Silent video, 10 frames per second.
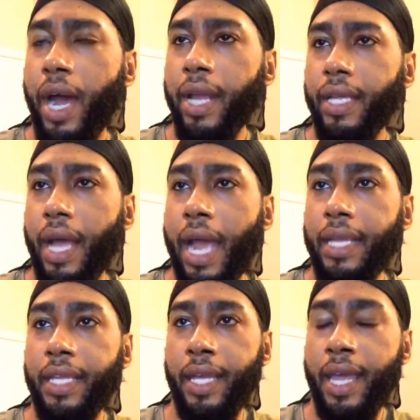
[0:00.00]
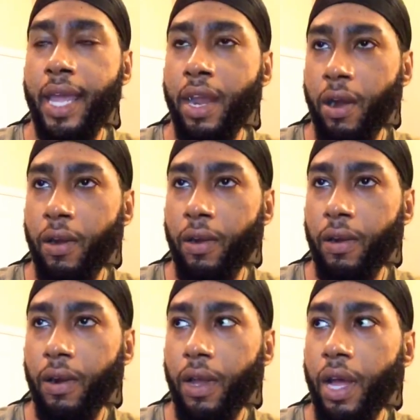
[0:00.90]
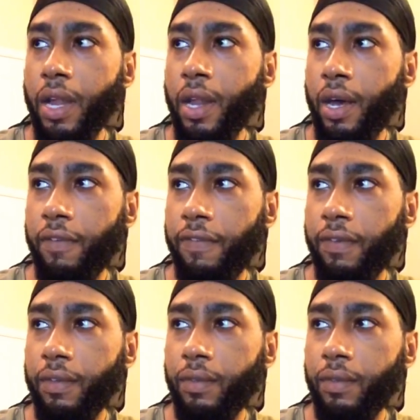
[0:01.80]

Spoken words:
I care enough,